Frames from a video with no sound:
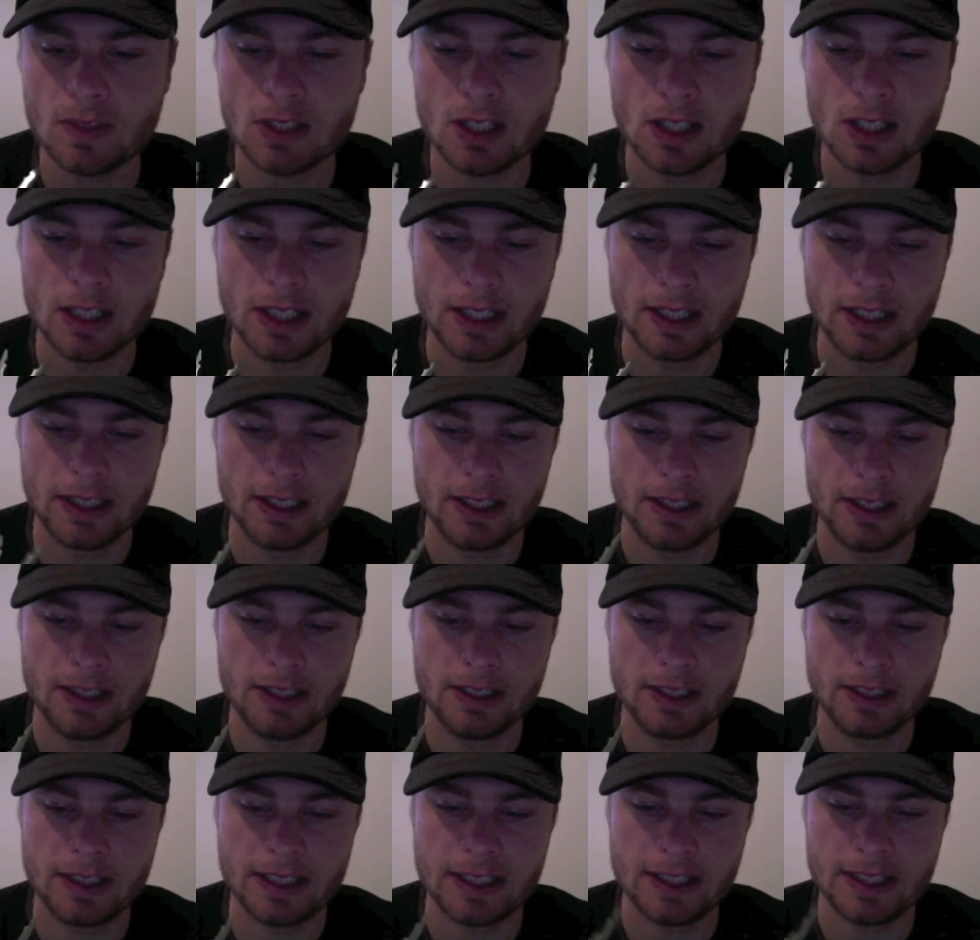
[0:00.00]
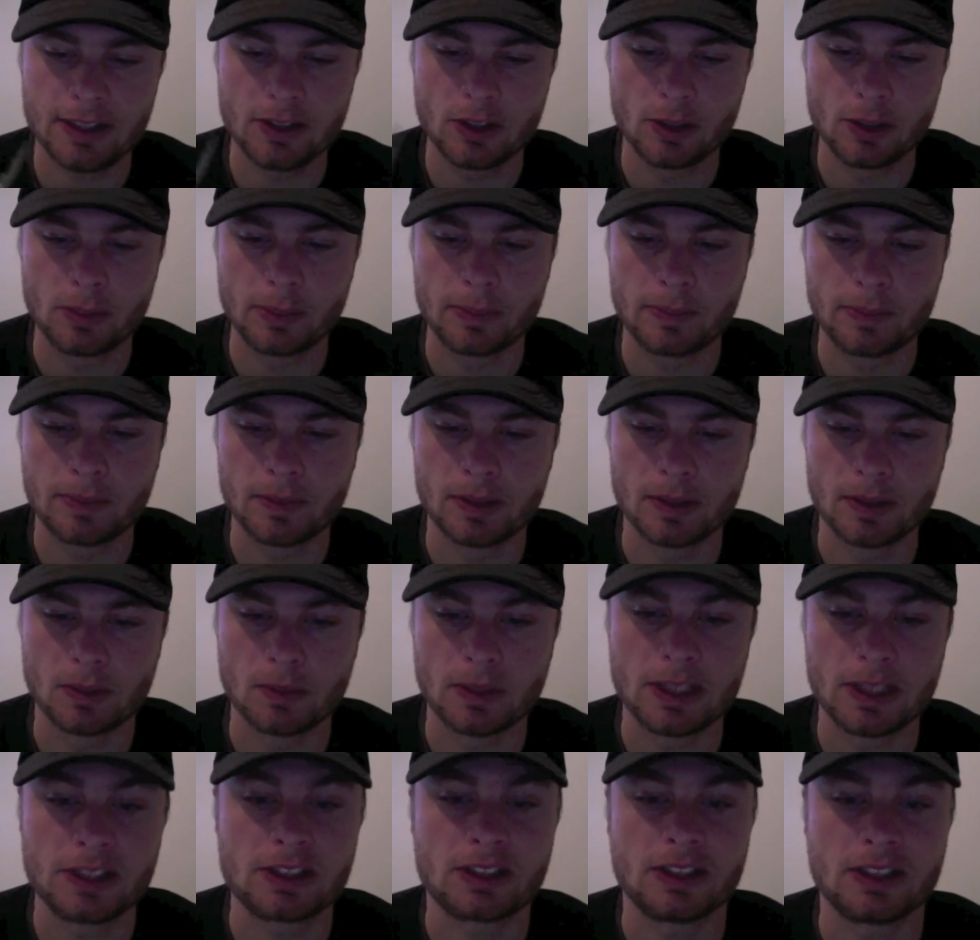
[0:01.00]
a can opener. Oh,
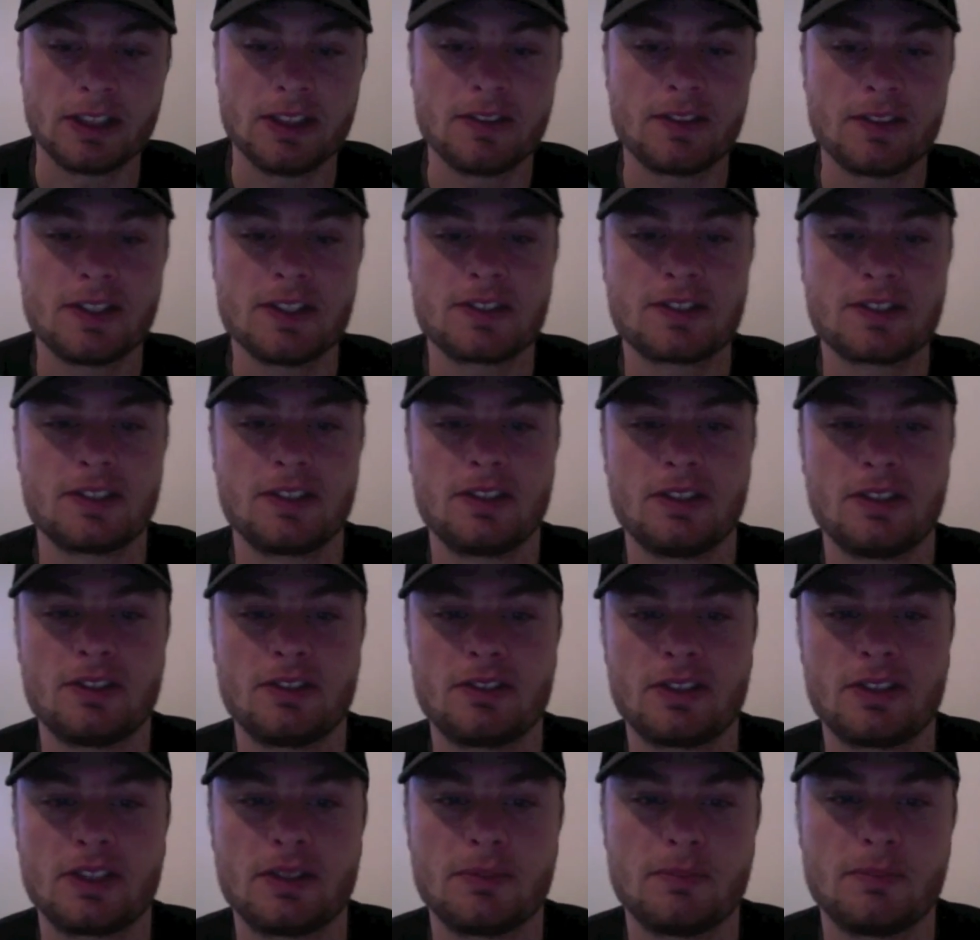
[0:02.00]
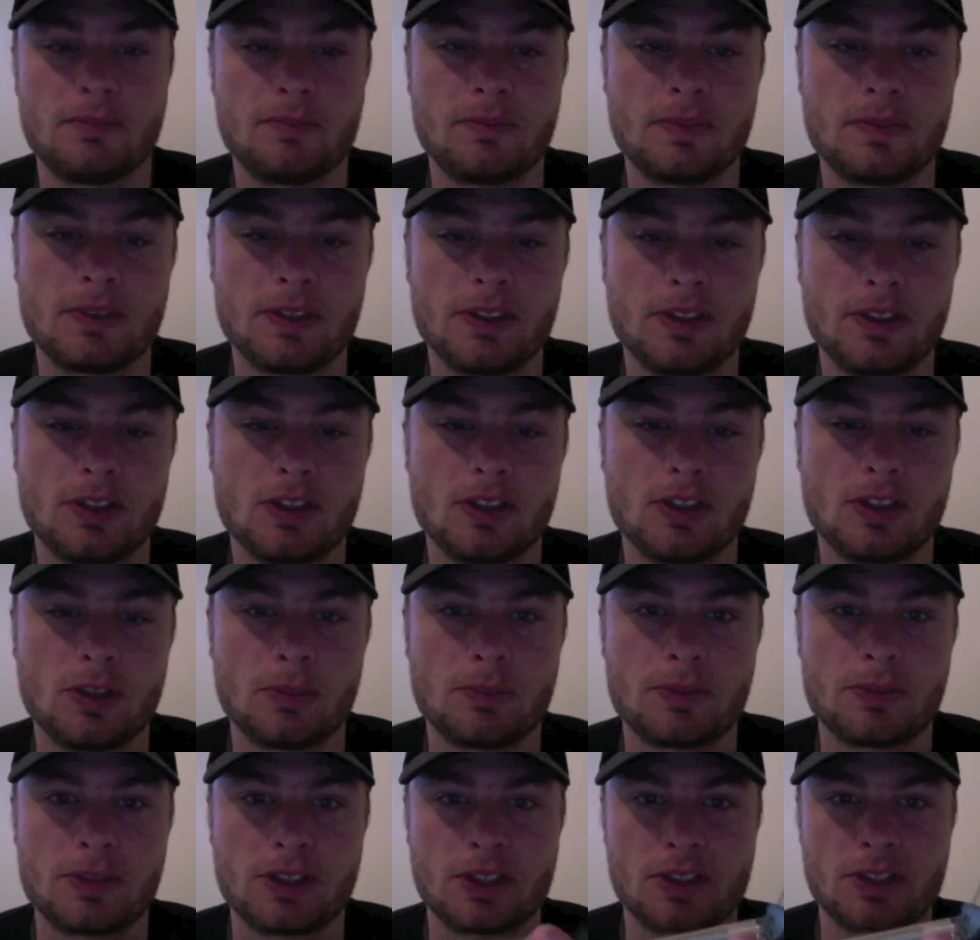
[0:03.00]
actually, these are your
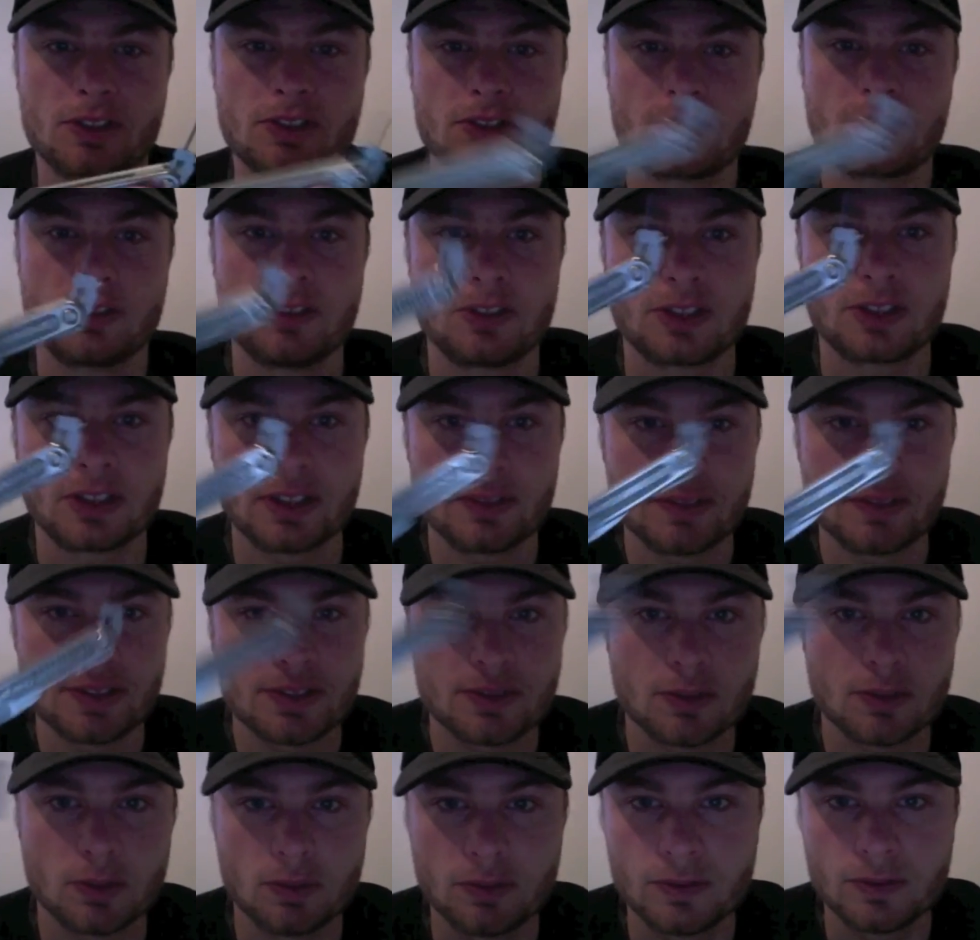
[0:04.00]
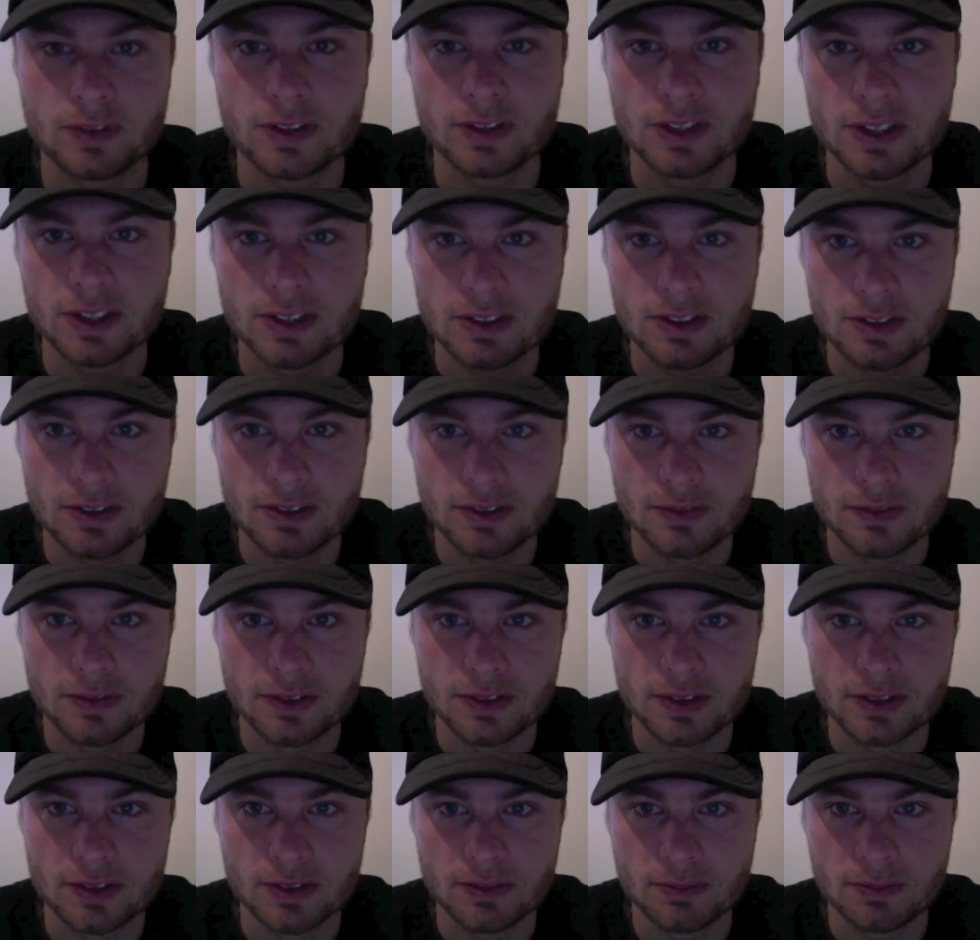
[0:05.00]
optic screwdrivers, or for
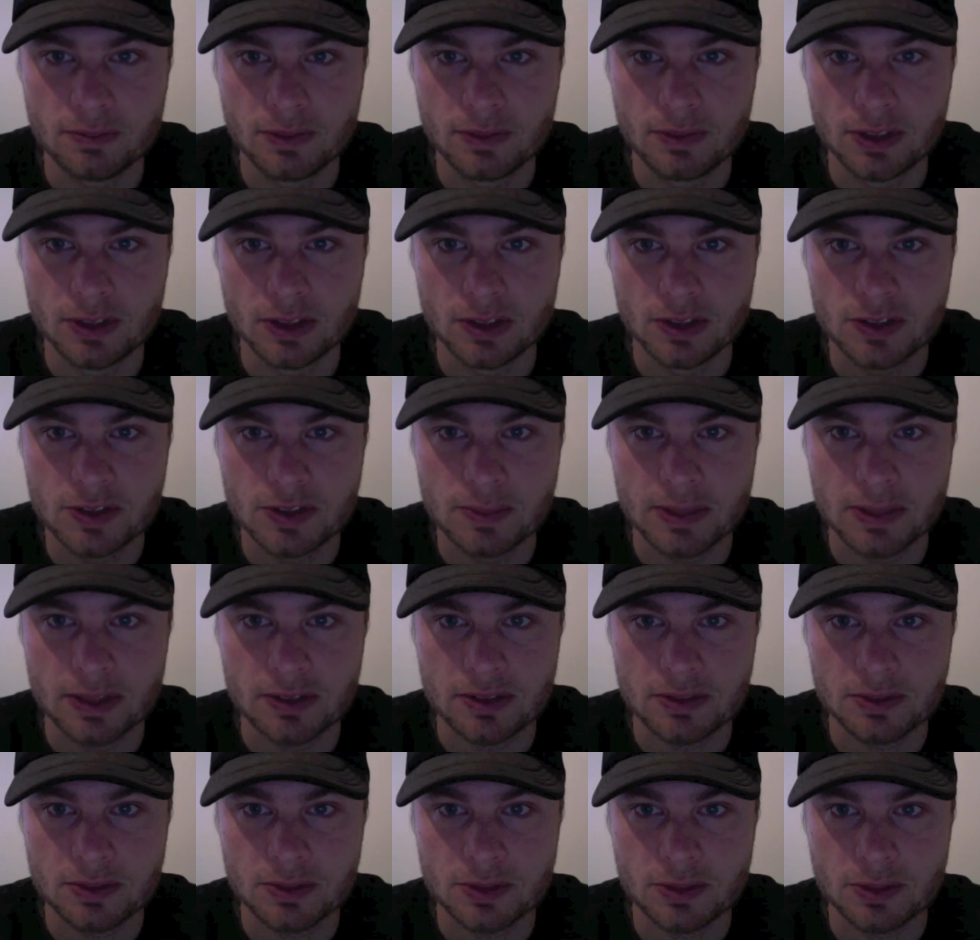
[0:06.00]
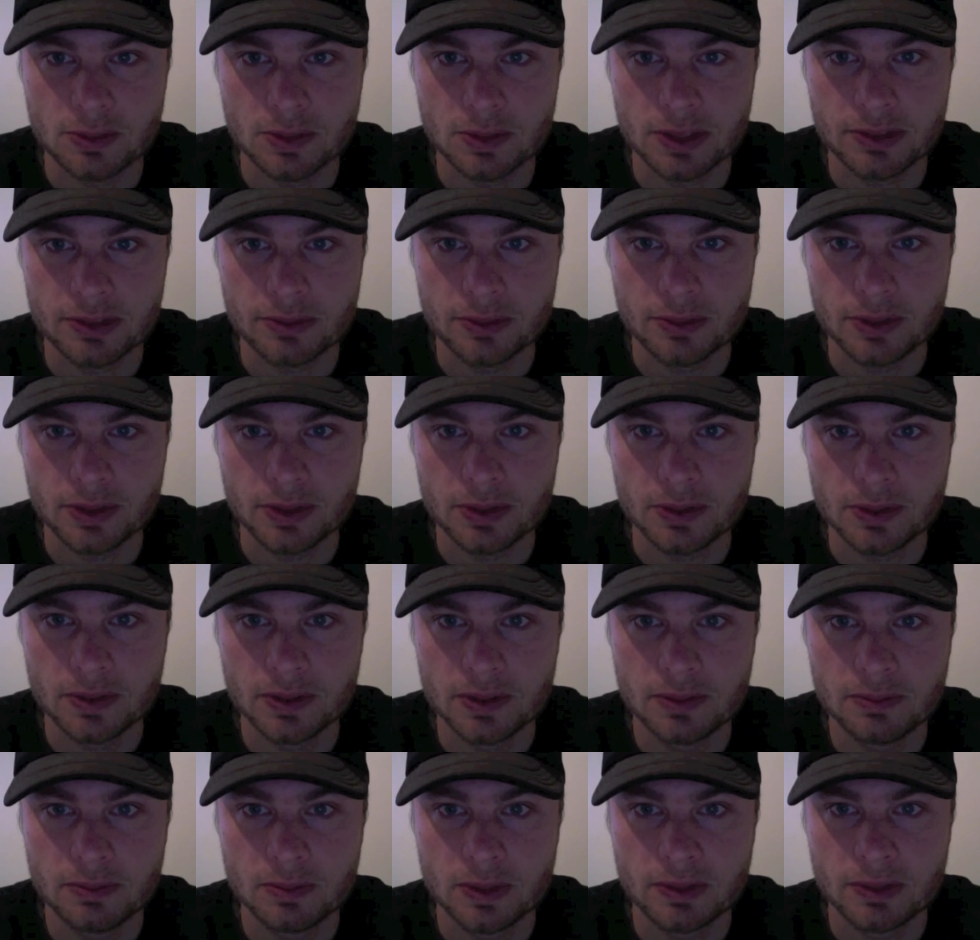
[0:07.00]
spectacles or whatever you want to call
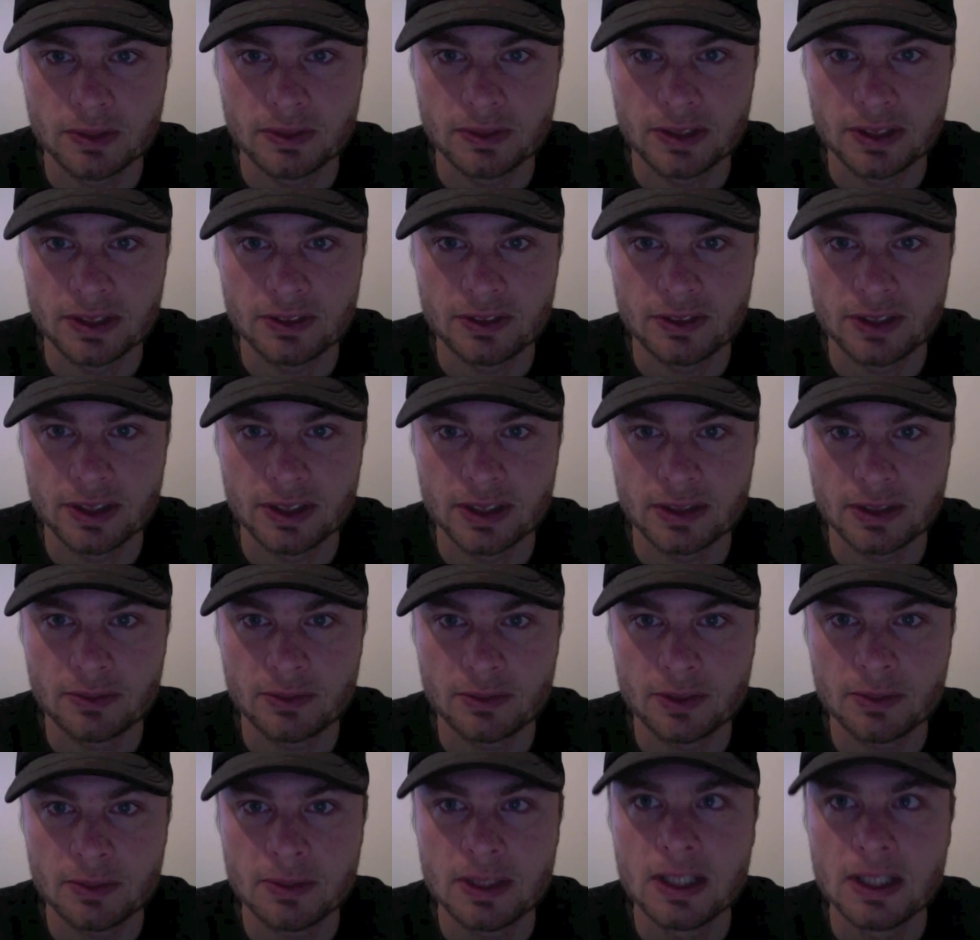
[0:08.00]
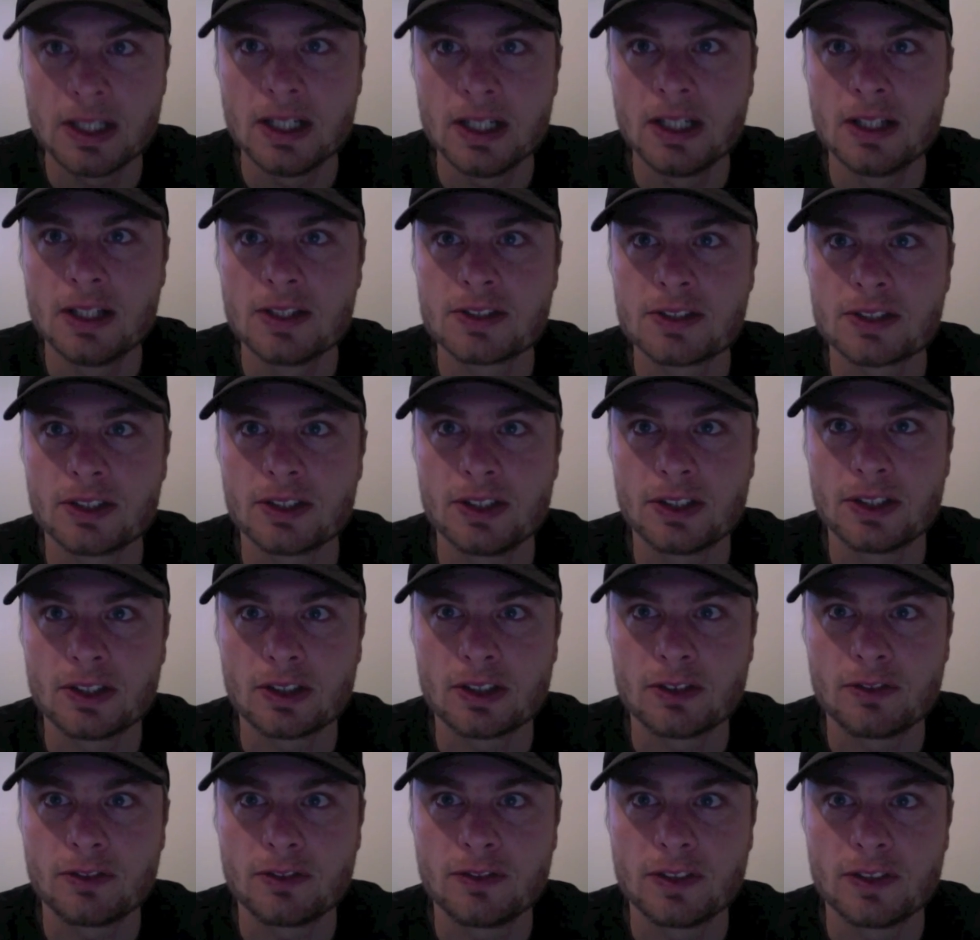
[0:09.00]
them, whatever country you come from. So you've got a
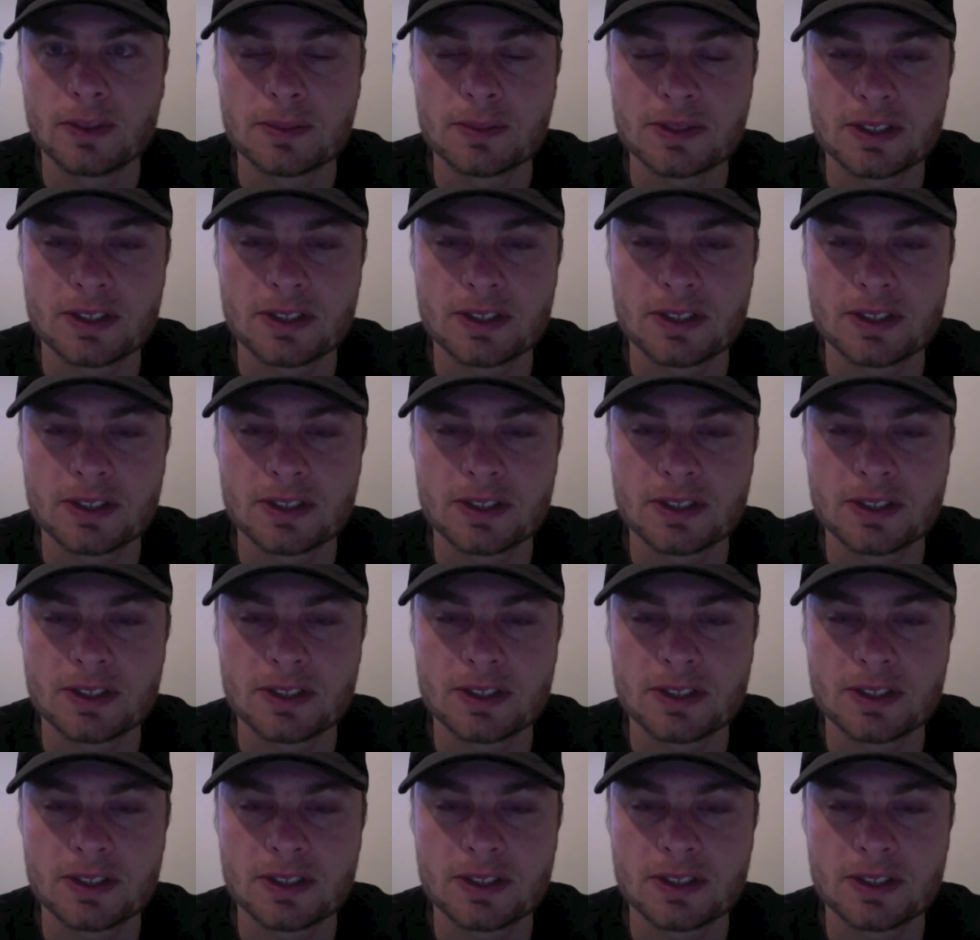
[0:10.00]
Phillips and